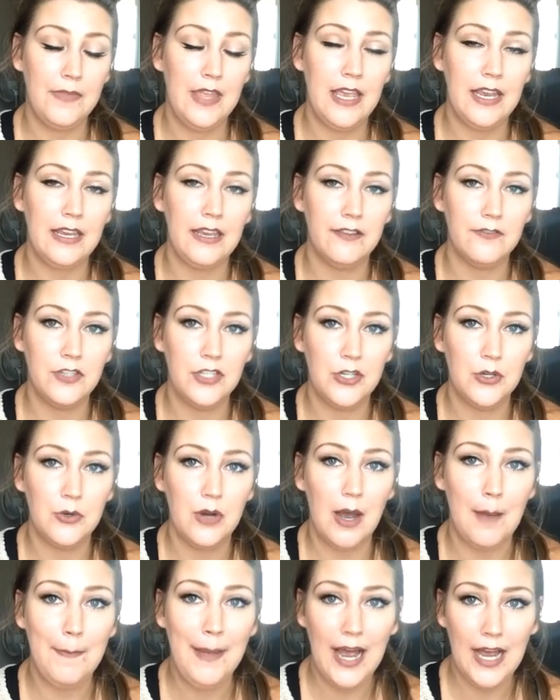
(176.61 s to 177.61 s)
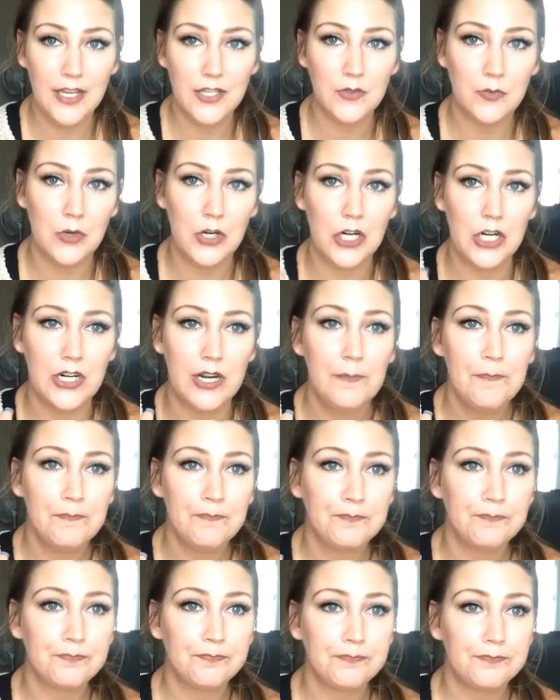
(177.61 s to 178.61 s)
it gives you a password,
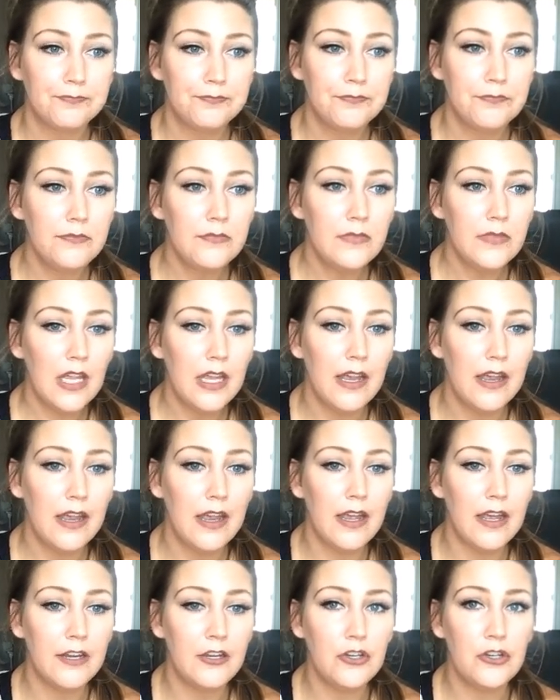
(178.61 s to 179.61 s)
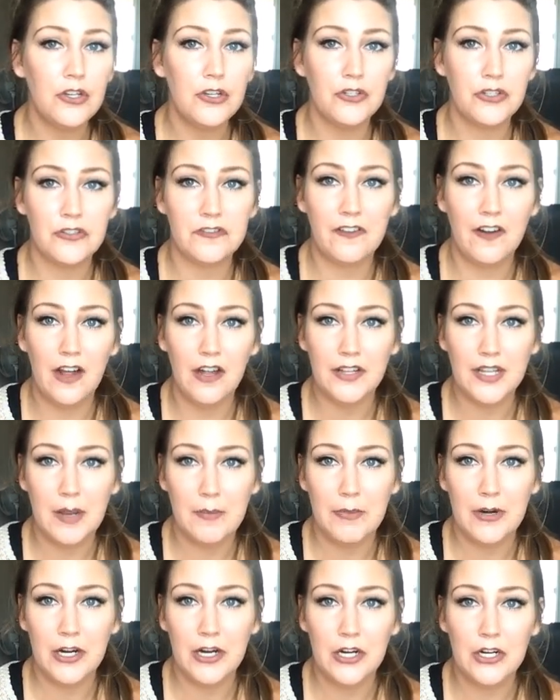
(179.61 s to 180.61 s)
and you use your file
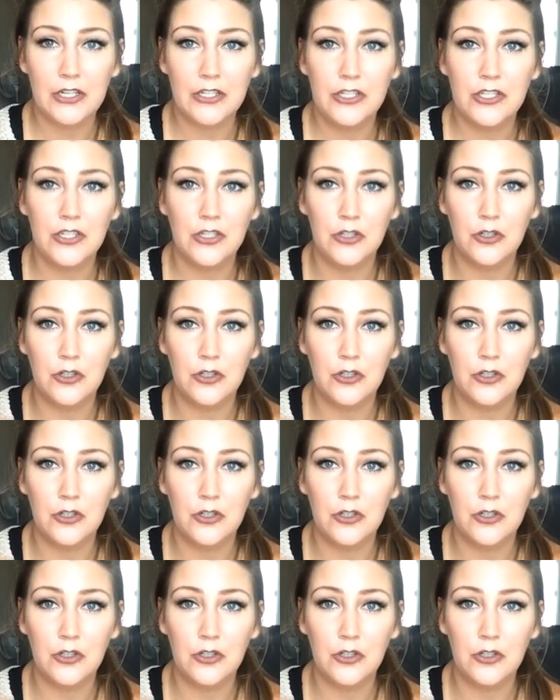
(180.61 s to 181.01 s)
number